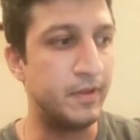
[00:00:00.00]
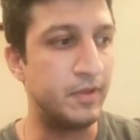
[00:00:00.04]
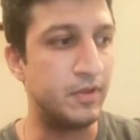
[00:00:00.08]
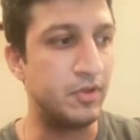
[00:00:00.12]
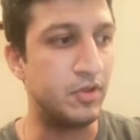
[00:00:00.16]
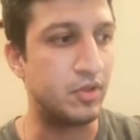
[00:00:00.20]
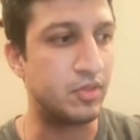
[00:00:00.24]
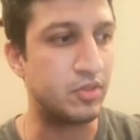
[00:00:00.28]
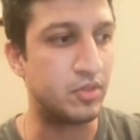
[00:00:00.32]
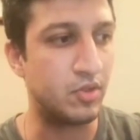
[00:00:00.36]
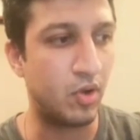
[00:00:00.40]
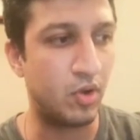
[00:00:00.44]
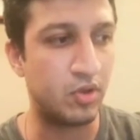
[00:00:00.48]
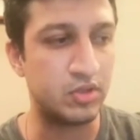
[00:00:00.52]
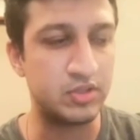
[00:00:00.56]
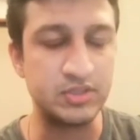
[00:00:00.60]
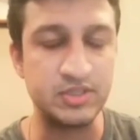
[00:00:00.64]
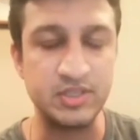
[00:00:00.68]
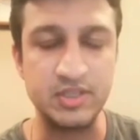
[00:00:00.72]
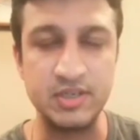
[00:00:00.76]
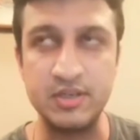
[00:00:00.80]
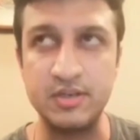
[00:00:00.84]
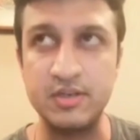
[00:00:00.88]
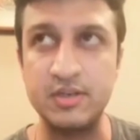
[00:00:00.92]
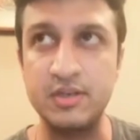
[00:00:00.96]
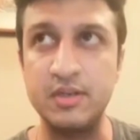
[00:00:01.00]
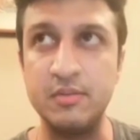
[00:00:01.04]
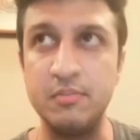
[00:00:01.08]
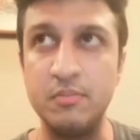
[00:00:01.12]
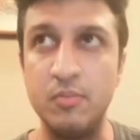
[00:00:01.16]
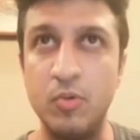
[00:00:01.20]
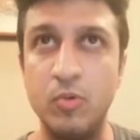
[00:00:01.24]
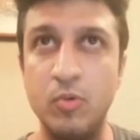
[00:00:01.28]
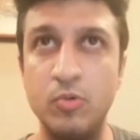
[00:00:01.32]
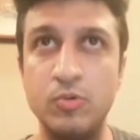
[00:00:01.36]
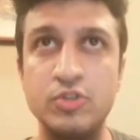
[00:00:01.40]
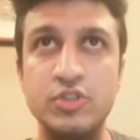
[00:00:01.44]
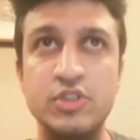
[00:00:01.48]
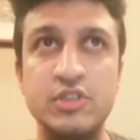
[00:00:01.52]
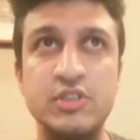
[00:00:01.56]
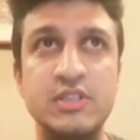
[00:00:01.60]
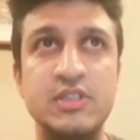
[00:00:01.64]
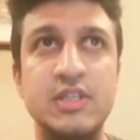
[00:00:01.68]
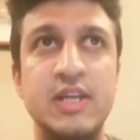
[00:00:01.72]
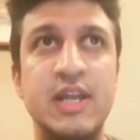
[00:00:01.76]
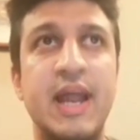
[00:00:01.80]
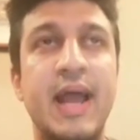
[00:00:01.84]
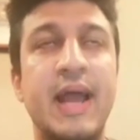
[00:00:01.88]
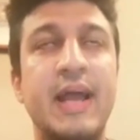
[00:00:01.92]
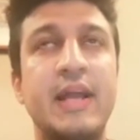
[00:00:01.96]
Your thoughts and emotions
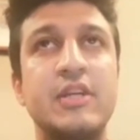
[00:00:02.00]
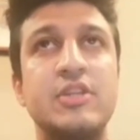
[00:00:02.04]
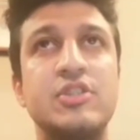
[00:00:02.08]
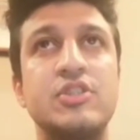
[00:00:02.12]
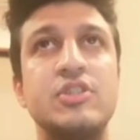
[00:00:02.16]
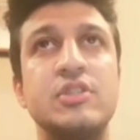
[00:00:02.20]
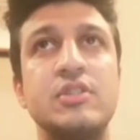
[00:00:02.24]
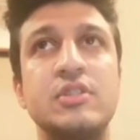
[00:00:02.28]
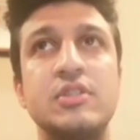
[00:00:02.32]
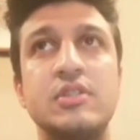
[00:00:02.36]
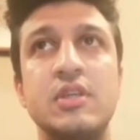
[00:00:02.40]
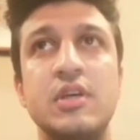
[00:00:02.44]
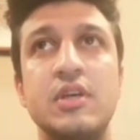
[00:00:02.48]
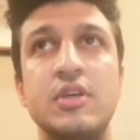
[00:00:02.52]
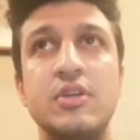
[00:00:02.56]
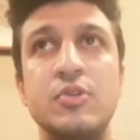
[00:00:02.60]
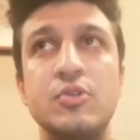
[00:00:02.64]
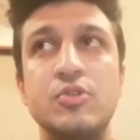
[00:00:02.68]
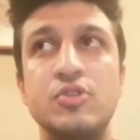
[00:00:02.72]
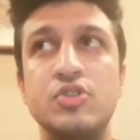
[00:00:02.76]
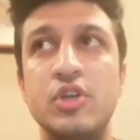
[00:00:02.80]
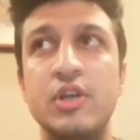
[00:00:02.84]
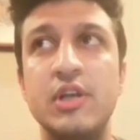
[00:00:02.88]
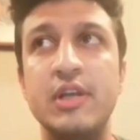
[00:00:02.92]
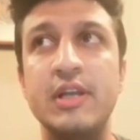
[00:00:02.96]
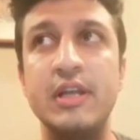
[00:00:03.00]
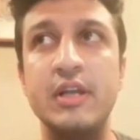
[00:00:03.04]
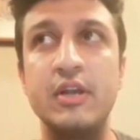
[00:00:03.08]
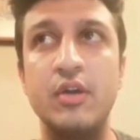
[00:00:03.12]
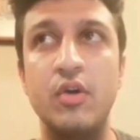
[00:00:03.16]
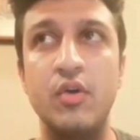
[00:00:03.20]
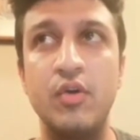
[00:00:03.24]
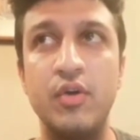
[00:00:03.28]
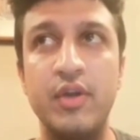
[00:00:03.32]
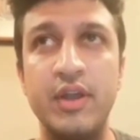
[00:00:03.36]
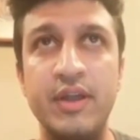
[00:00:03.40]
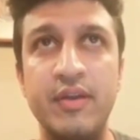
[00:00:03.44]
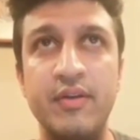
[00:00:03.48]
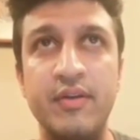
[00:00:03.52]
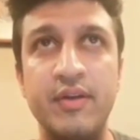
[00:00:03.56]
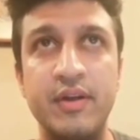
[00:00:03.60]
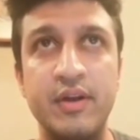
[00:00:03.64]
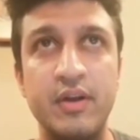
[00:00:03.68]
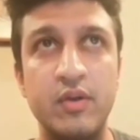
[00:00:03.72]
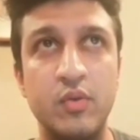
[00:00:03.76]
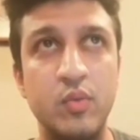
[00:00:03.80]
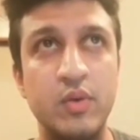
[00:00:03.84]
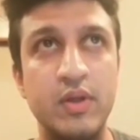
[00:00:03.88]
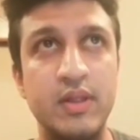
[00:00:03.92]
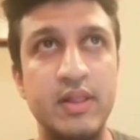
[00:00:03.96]
and actions are usually
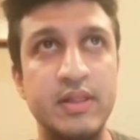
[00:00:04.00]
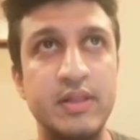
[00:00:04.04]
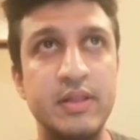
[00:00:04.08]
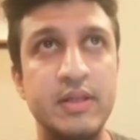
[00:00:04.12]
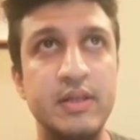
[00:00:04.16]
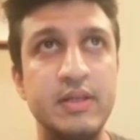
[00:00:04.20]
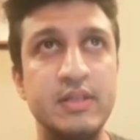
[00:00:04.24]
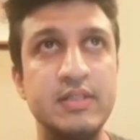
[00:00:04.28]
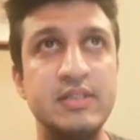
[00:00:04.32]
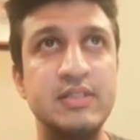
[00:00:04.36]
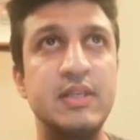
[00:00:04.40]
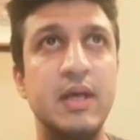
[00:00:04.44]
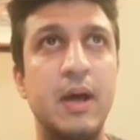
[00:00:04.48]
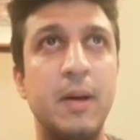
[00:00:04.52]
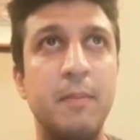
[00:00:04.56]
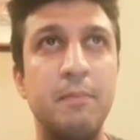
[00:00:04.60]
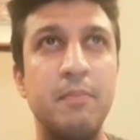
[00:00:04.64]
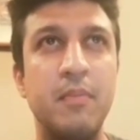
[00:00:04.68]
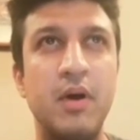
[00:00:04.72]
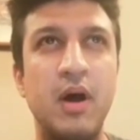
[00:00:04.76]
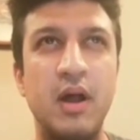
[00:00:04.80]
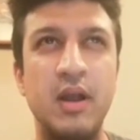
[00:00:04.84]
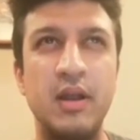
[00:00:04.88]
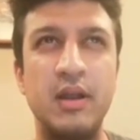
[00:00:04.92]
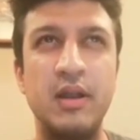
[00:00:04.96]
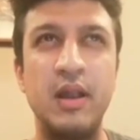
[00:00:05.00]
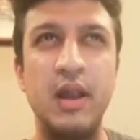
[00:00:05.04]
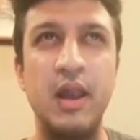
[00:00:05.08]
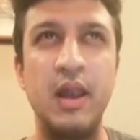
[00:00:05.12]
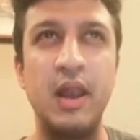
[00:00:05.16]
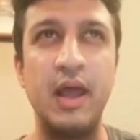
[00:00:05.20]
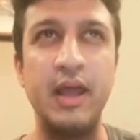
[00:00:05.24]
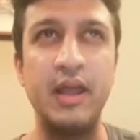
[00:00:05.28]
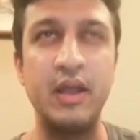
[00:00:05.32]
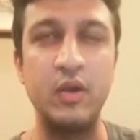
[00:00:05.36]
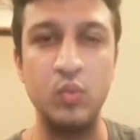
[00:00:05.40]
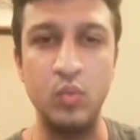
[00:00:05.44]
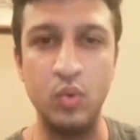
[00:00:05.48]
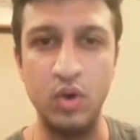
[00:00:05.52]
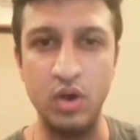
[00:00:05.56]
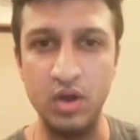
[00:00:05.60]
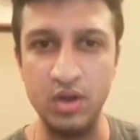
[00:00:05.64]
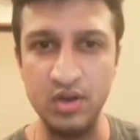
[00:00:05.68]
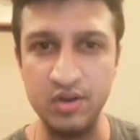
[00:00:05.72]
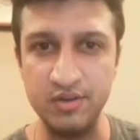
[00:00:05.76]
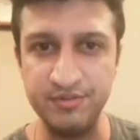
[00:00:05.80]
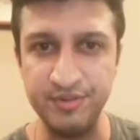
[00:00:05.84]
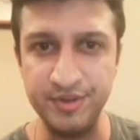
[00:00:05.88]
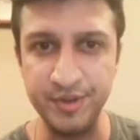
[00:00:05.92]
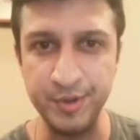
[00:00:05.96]
coherent with some underlying
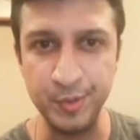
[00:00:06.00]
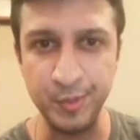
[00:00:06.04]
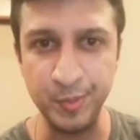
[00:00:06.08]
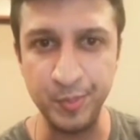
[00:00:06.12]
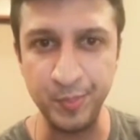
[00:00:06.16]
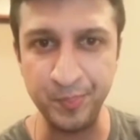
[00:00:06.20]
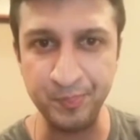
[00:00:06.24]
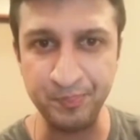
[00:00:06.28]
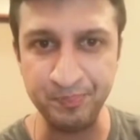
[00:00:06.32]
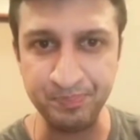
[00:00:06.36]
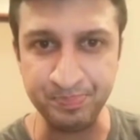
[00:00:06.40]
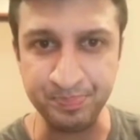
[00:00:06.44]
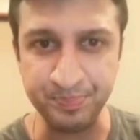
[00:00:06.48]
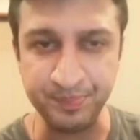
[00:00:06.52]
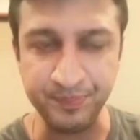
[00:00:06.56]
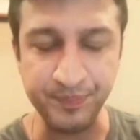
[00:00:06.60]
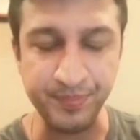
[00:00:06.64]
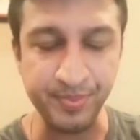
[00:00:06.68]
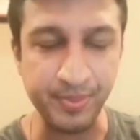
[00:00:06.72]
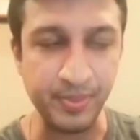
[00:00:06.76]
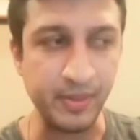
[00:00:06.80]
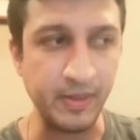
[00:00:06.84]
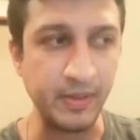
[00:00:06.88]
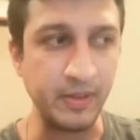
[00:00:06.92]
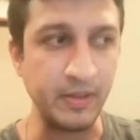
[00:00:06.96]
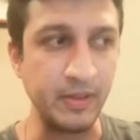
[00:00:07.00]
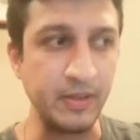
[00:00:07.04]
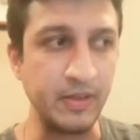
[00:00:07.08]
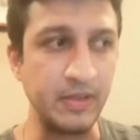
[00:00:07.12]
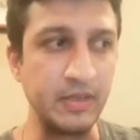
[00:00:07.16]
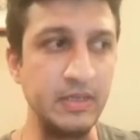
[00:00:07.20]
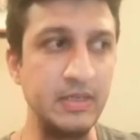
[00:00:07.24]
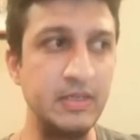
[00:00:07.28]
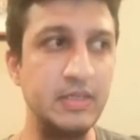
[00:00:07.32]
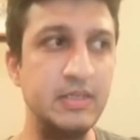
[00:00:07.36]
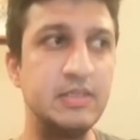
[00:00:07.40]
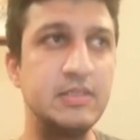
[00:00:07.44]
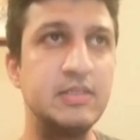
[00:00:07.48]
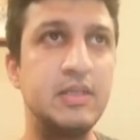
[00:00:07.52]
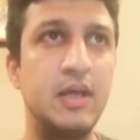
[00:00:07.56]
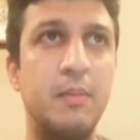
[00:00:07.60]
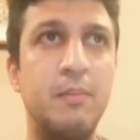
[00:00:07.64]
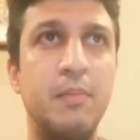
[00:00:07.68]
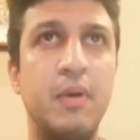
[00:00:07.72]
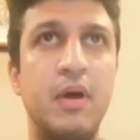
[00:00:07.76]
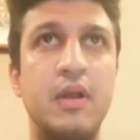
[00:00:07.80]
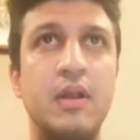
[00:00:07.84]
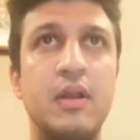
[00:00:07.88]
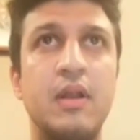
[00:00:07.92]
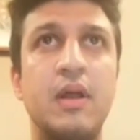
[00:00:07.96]
worldview,
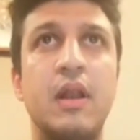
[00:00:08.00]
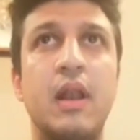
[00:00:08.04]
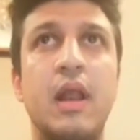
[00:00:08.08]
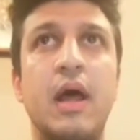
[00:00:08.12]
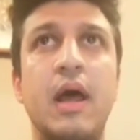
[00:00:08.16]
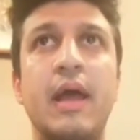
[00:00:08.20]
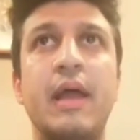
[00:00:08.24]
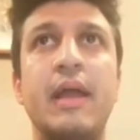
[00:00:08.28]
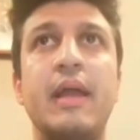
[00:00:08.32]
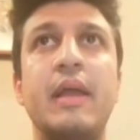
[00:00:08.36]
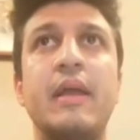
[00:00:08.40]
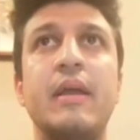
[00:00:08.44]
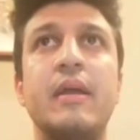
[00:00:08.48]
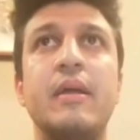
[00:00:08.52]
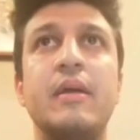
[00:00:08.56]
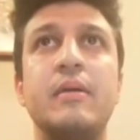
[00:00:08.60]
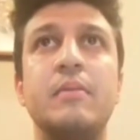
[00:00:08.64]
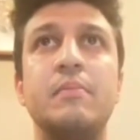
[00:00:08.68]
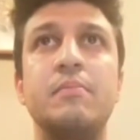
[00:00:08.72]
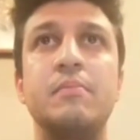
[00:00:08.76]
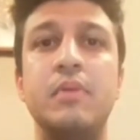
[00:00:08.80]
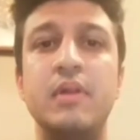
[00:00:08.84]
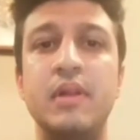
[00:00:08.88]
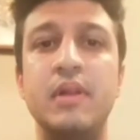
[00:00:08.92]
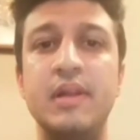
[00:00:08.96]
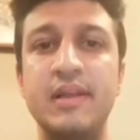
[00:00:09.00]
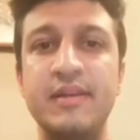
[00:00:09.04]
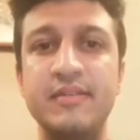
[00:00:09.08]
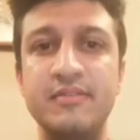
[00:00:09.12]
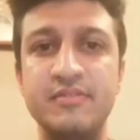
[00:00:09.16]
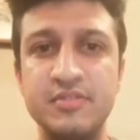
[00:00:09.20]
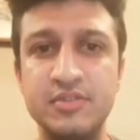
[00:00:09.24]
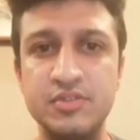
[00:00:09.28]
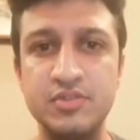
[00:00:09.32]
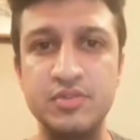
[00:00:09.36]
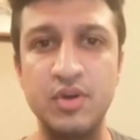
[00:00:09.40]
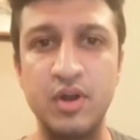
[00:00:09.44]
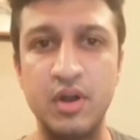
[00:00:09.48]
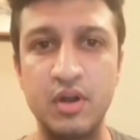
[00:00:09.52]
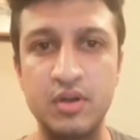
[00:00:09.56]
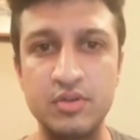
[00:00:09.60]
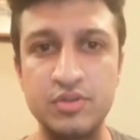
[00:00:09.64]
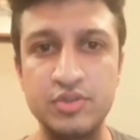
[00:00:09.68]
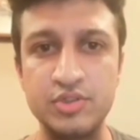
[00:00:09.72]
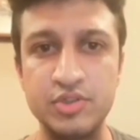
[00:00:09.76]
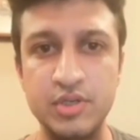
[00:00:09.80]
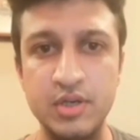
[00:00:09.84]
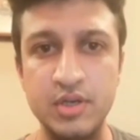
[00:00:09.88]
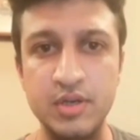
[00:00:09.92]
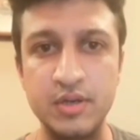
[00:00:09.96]
some underlying belief
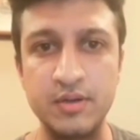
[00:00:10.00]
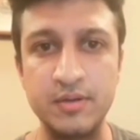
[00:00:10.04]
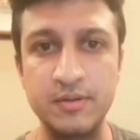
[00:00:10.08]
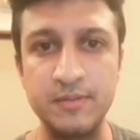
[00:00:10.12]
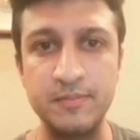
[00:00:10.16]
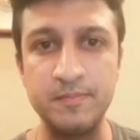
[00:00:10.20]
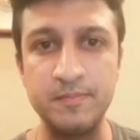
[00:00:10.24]
structure.